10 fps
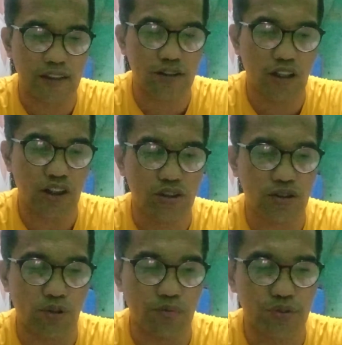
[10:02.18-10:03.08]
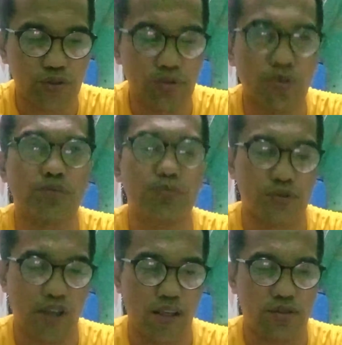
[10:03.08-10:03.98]
ng chance of stroke
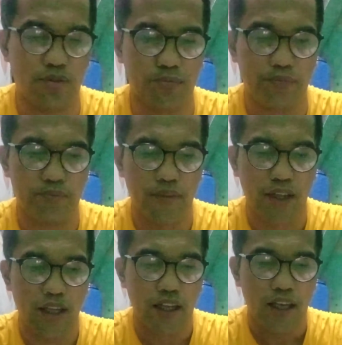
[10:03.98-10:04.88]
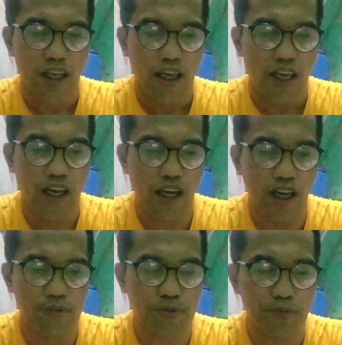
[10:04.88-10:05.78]
potassium.
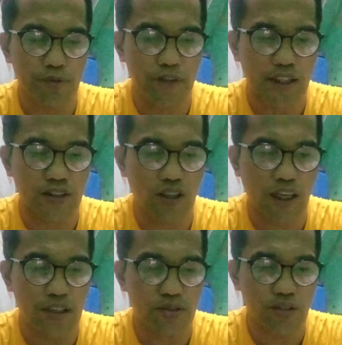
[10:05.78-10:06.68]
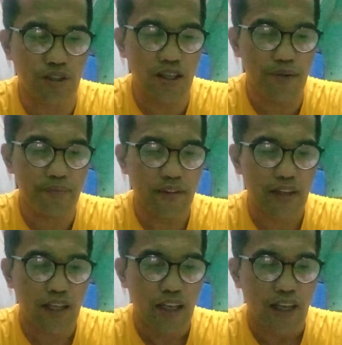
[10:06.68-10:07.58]
Helps prevent cancer,
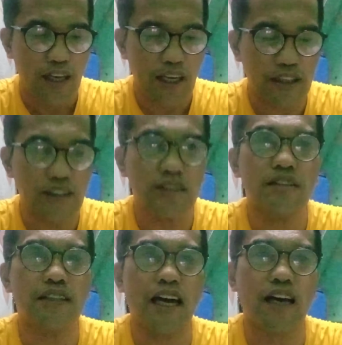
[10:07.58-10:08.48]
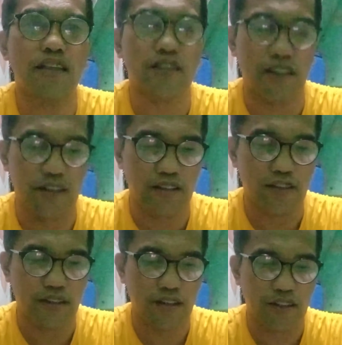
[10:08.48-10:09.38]
ellagic acid,
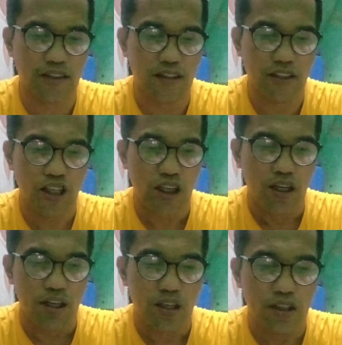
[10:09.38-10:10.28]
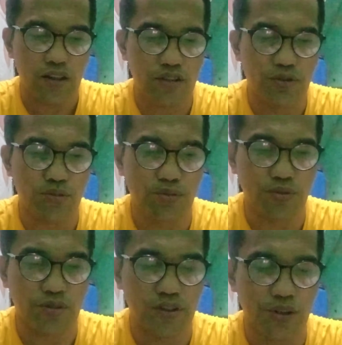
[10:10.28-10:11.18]

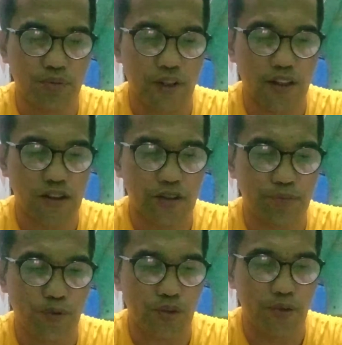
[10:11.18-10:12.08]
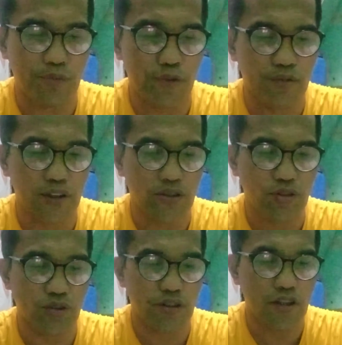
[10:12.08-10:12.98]
reduce the risk for
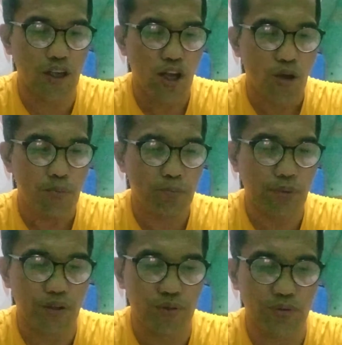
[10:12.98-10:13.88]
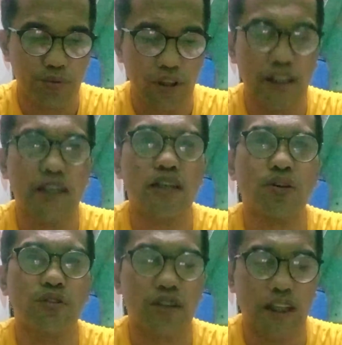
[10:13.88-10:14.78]
inflammation, pineolic
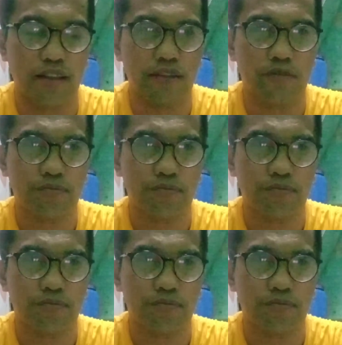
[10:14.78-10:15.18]
content.